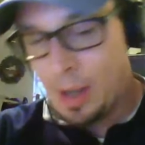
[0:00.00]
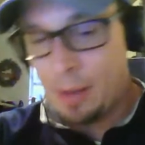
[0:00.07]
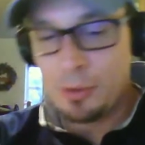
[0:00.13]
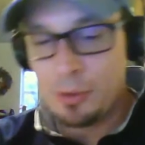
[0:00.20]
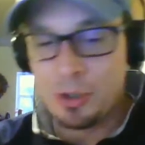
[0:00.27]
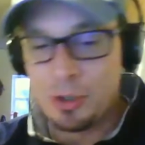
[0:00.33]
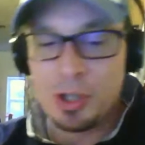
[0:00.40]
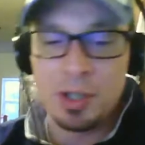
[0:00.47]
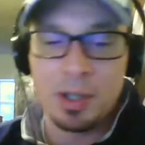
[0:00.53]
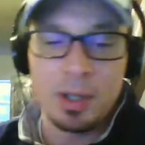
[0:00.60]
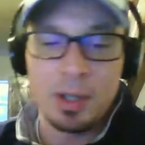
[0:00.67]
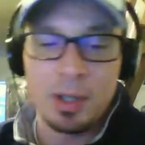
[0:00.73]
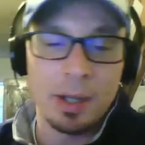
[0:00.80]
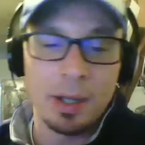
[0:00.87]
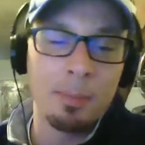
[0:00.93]
Oh, I was just
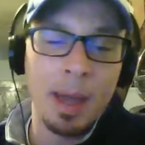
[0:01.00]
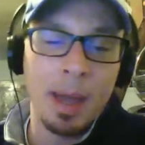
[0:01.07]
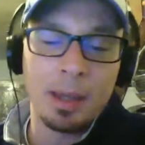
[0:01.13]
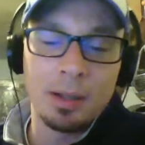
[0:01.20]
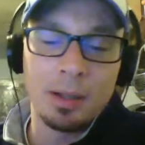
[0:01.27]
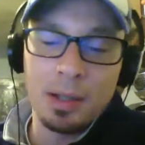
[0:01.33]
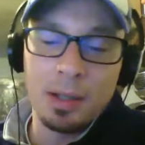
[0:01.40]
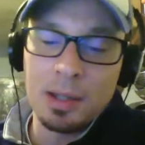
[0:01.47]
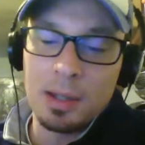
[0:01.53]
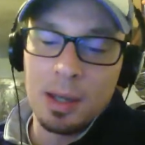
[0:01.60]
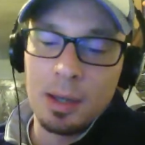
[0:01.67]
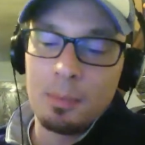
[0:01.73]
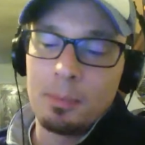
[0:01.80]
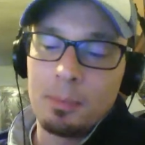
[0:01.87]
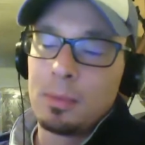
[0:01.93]
going to get back into
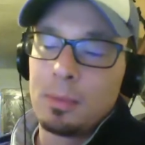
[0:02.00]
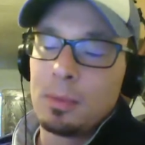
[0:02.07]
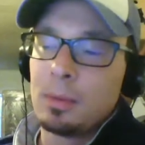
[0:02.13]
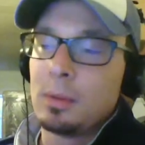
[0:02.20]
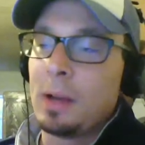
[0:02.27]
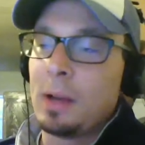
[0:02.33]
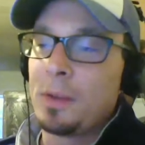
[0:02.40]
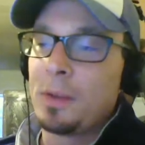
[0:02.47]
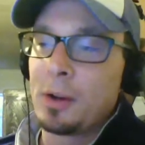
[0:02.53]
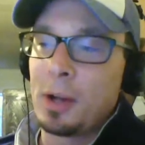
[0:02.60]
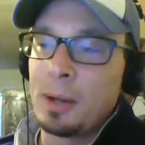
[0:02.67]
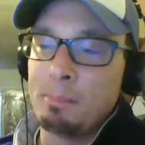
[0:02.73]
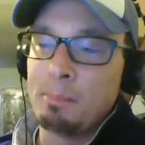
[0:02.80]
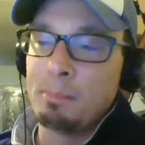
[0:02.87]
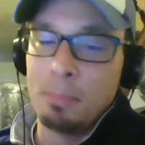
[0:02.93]
these. I
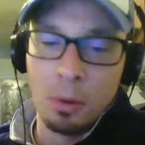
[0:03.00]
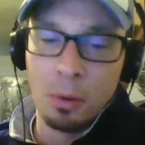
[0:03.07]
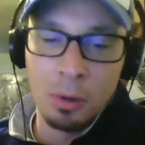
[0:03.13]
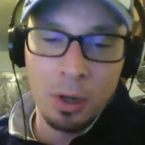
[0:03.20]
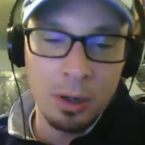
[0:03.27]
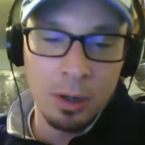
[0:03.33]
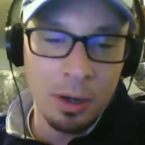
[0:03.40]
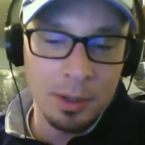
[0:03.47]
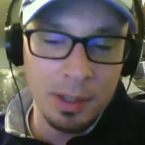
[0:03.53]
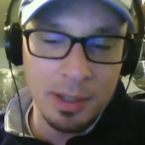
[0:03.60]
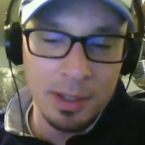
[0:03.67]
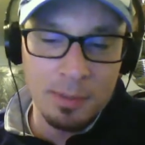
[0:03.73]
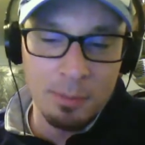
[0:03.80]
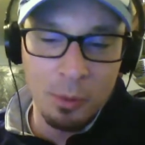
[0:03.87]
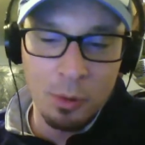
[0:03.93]
figured I'd bore our
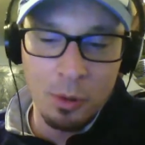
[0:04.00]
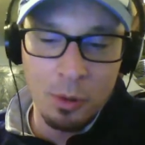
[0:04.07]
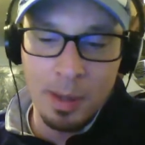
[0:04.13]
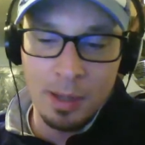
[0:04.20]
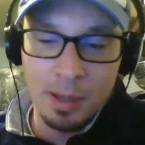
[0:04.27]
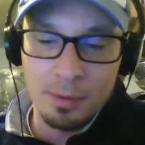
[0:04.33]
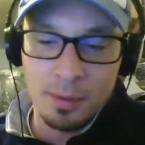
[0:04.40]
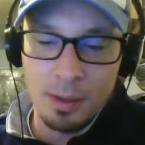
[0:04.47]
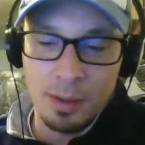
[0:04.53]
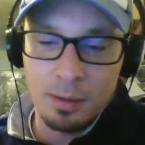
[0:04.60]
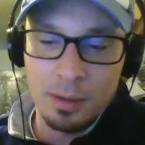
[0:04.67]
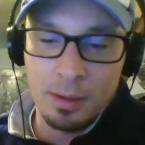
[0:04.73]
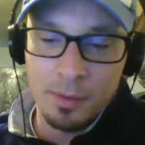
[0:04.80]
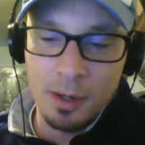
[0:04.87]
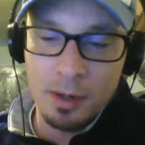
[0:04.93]
audience more about the
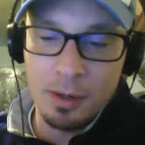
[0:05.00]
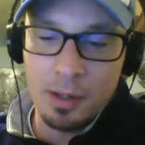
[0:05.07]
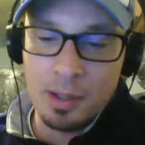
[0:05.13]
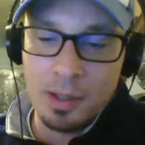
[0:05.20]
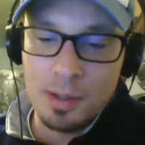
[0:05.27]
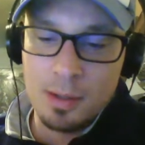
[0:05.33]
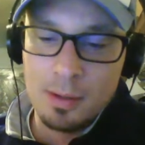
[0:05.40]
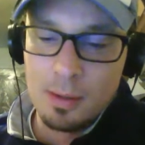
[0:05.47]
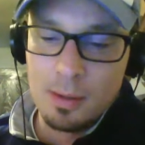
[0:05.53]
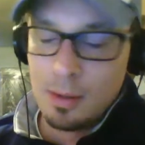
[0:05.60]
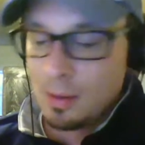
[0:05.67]
various